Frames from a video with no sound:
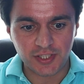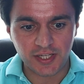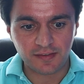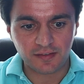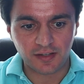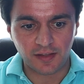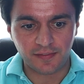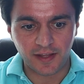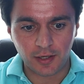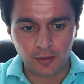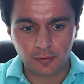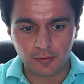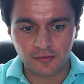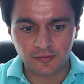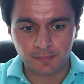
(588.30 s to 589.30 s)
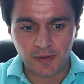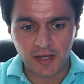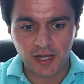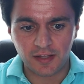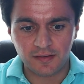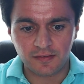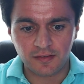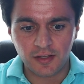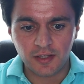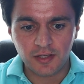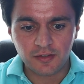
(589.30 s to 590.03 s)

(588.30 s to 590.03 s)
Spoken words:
JSON that corresponds